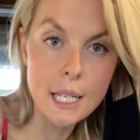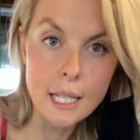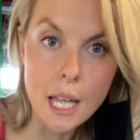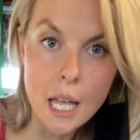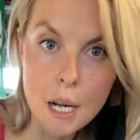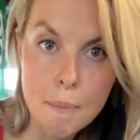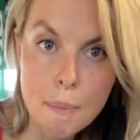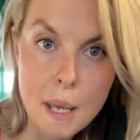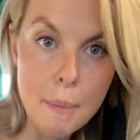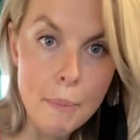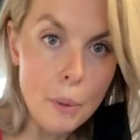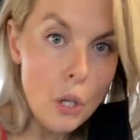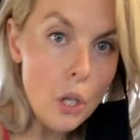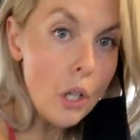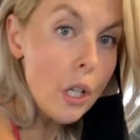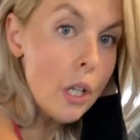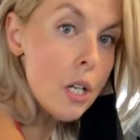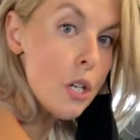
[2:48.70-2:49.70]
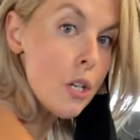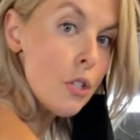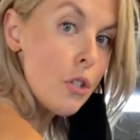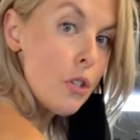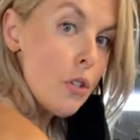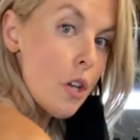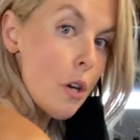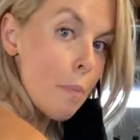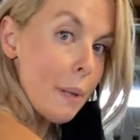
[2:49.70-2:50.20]
a lot of people
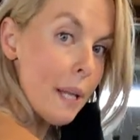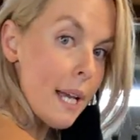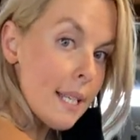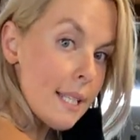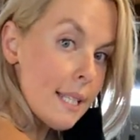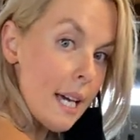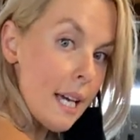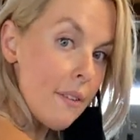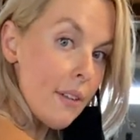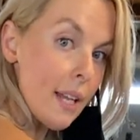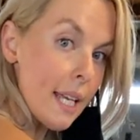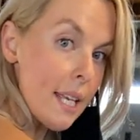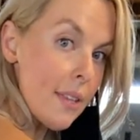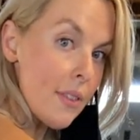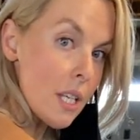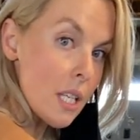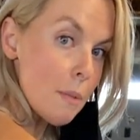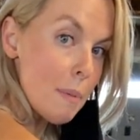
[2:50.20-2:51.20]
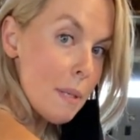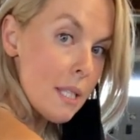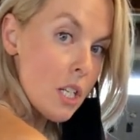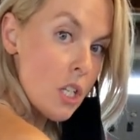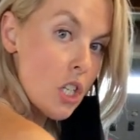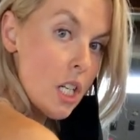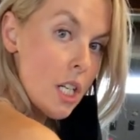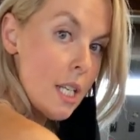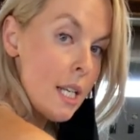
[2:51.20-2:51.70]
do their planks kind of like in this
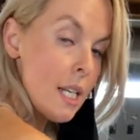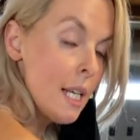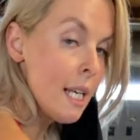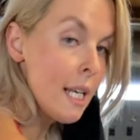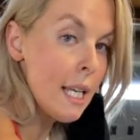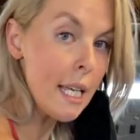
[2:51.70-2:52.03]
position.